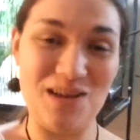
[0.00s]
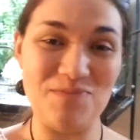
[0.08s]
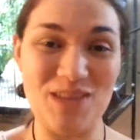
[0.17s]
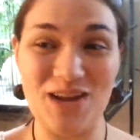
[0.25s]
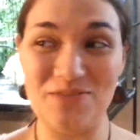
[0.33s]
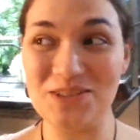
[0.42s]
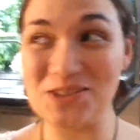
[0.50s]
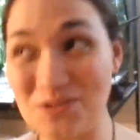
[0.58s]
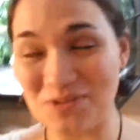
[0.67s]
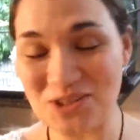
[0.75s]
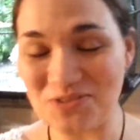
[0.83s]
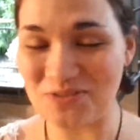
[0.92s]
up in having so
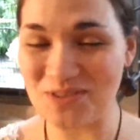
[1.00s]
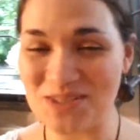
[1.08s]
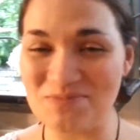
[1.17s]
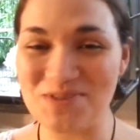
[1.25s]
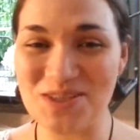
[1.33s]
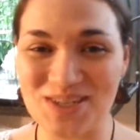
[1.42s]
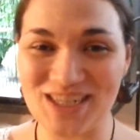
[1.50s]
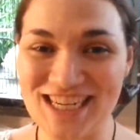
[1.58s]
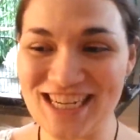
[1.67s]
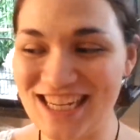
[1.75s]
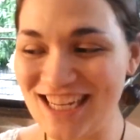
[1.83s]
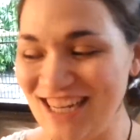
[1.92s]
much fun with Sims
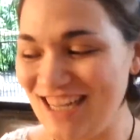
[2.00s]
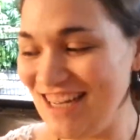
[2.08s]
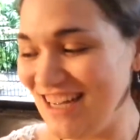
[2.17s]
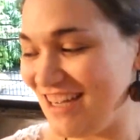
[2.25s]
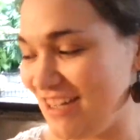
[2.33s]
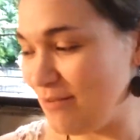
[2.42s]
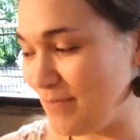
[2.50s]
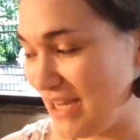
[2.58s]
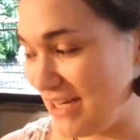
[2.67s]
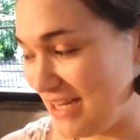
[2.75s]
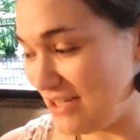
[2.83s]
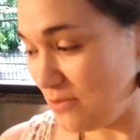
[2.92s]
3. Um,
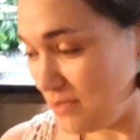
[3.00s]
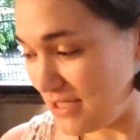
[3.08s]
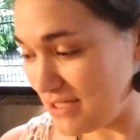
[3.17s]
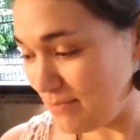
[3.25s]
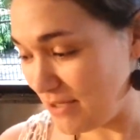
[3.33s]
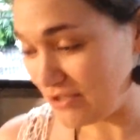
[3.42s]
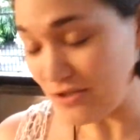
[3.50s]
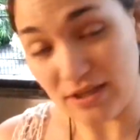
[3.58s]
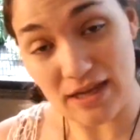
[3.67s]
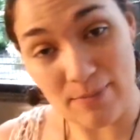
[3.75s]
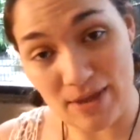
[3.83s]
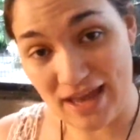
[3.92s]
and I do need to make sure that I'm